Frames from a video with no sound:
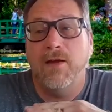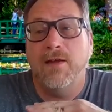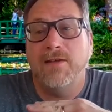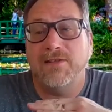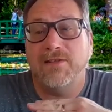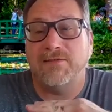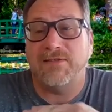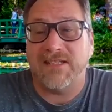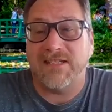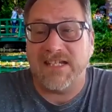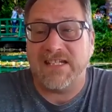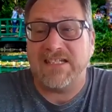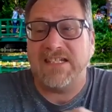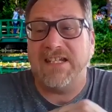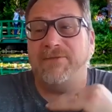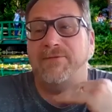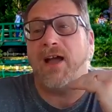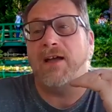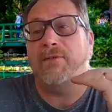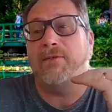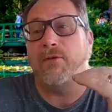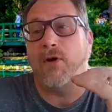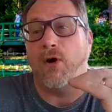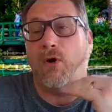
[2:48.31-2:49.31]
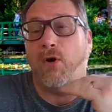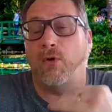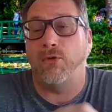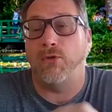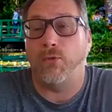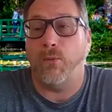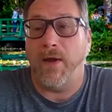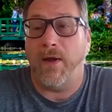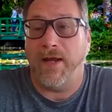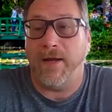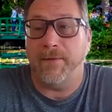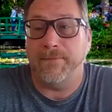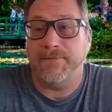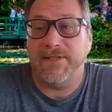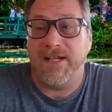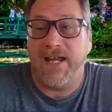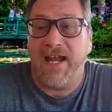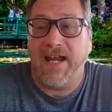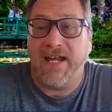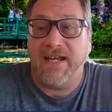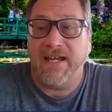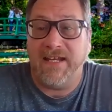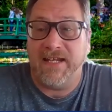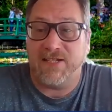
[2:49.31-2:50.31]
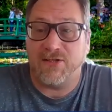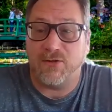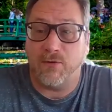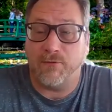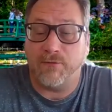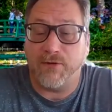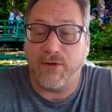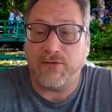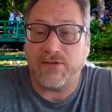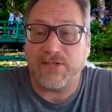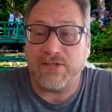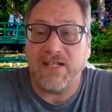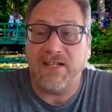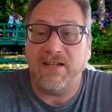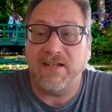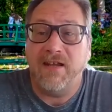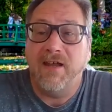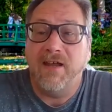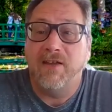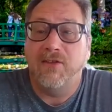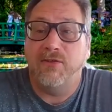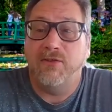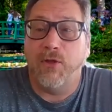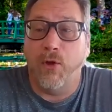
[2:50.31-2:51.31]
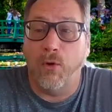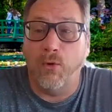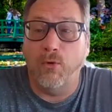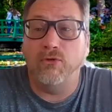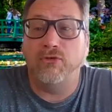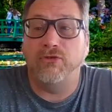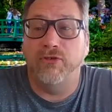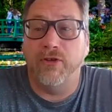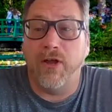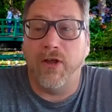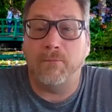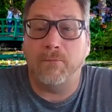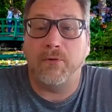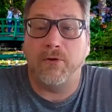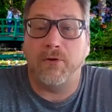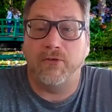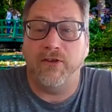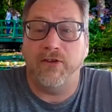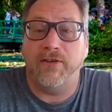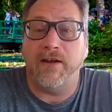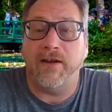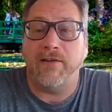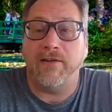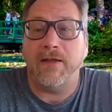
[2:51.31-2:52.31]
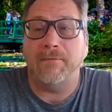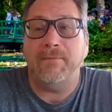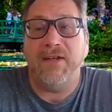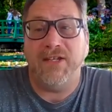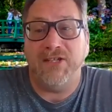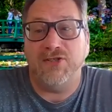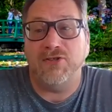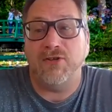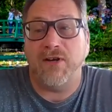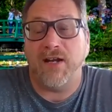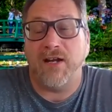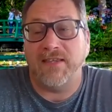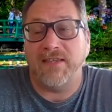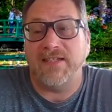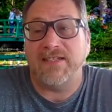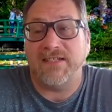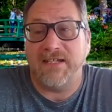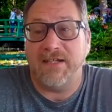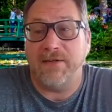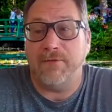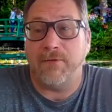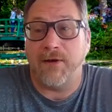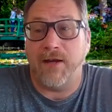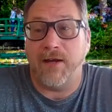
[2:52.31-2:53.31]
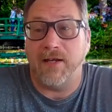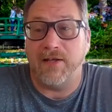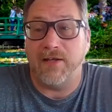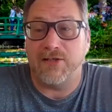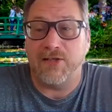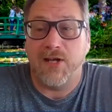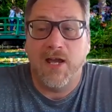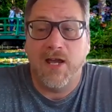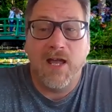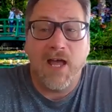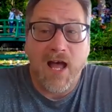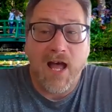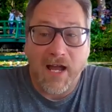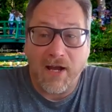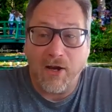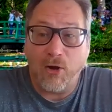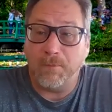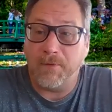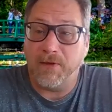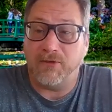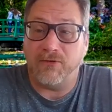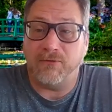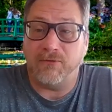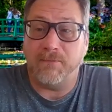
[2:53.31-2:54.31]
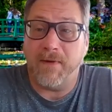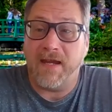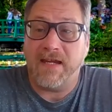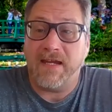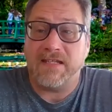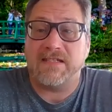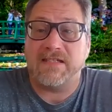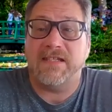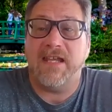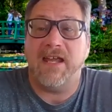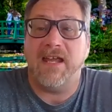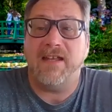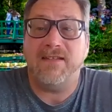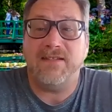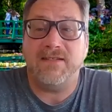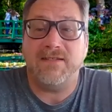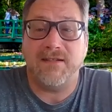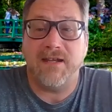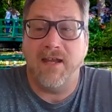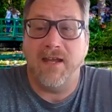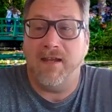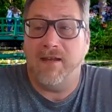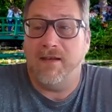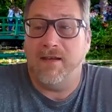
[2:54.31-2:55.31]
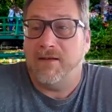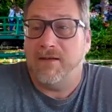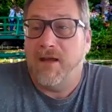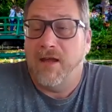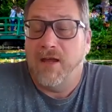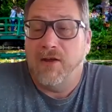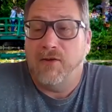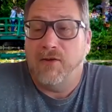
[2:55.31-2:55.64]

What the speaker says: So 65 all the way up to 80. So if you see those numbers in there, that means you're at the C range. I hope this makes sense, and